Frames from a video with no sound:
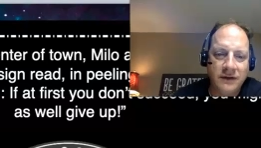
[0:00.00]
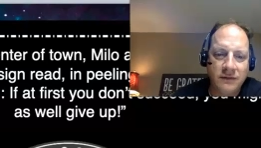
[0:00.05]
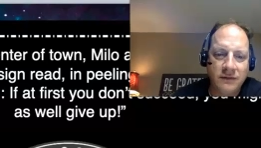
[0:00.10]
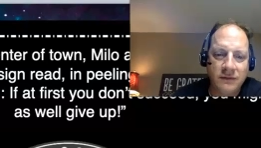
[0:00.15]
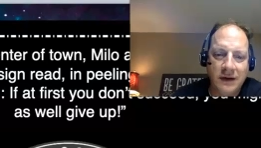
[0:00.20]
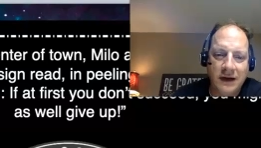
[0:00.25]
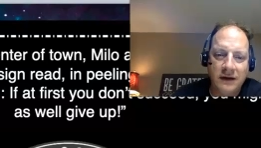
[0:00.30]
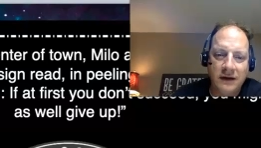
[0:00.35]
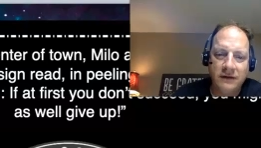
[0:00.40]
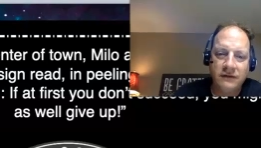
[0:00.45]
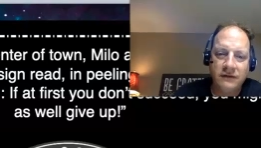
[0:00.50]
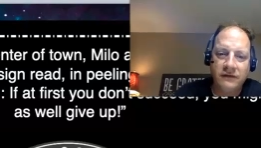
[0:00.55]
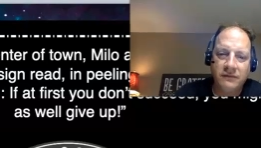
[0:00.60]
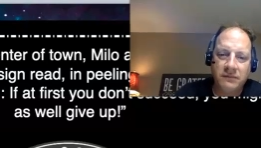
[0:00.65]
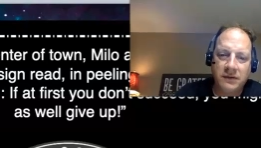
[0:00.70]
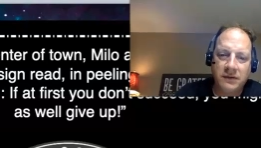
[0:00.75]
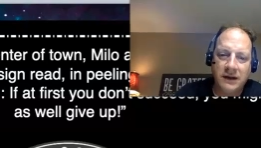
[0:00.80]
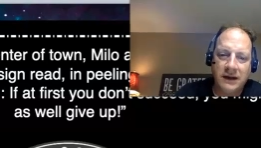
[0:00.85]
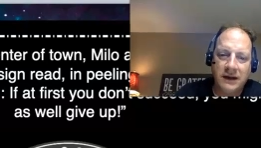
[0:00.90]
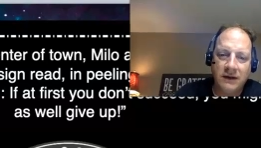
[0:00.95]
the writer is
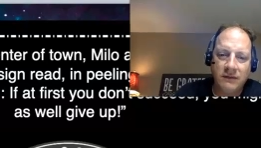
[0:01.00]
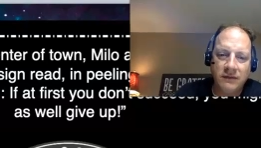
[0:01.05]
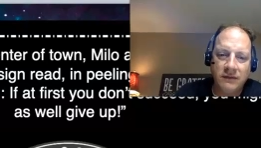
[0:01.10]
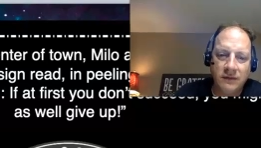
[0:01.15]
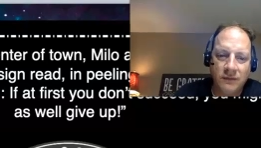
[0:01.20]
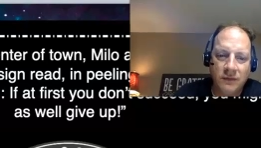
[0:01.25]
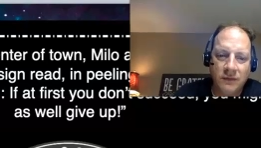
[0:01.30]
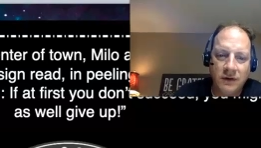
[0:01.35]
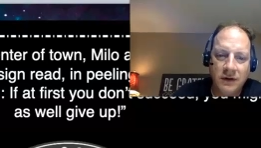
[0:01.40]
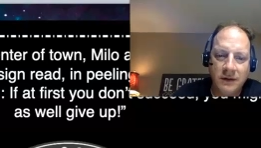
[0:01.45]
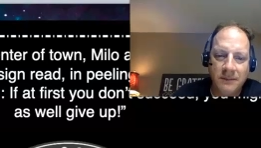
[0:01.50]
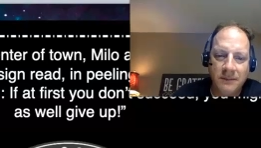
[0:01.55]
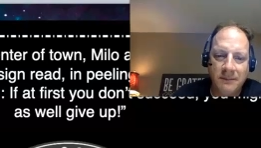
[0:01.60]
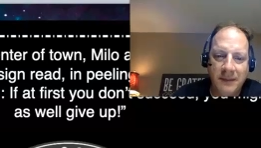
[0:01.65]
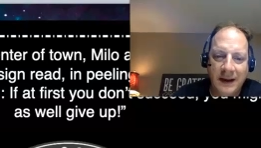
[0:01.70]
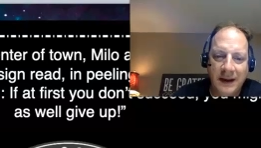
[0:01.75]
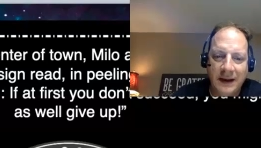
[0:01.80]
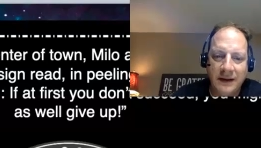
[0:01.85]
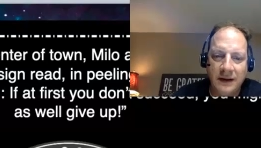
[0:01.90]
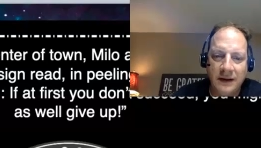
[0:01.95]
playing with the word
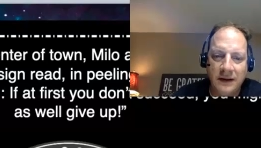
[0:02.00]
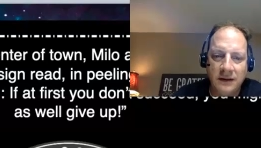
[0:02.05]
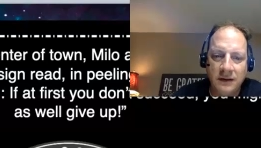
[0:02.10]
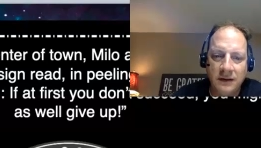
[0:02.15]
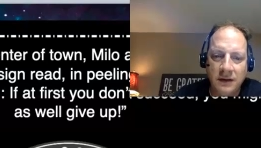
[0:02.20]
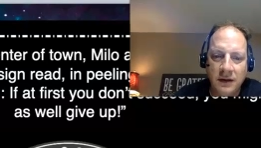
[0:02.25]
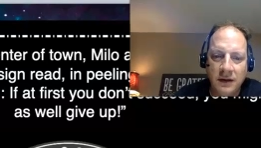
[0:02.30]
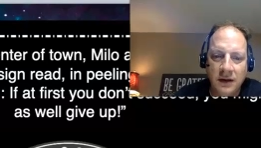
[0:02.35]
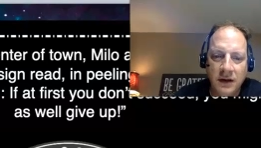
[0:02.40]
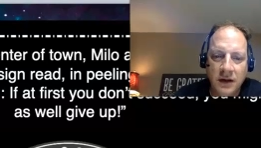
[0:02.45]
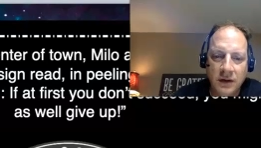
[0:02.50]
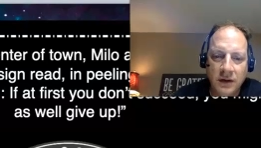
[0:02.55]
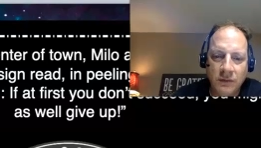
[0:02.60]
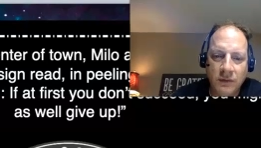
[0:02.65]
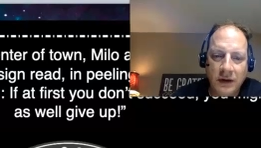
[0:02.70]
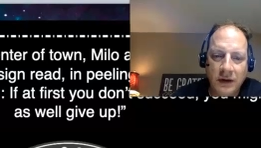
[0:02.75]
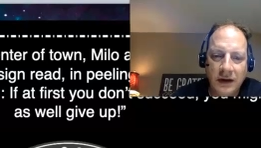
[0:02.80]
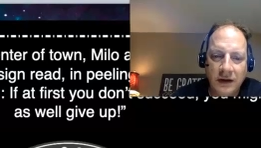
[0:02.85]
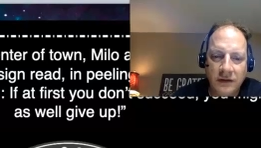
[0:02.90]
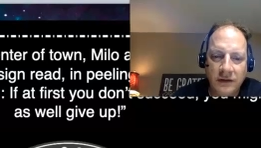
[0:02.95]
abandon,
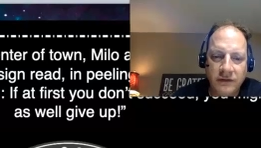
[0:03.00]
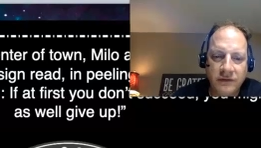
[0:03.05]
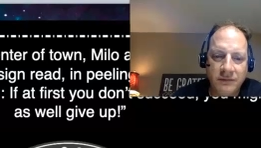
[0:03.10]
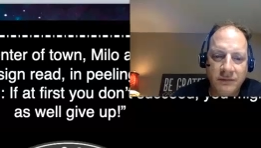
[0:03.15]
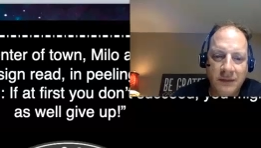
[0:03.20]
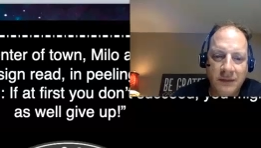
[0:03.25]
what else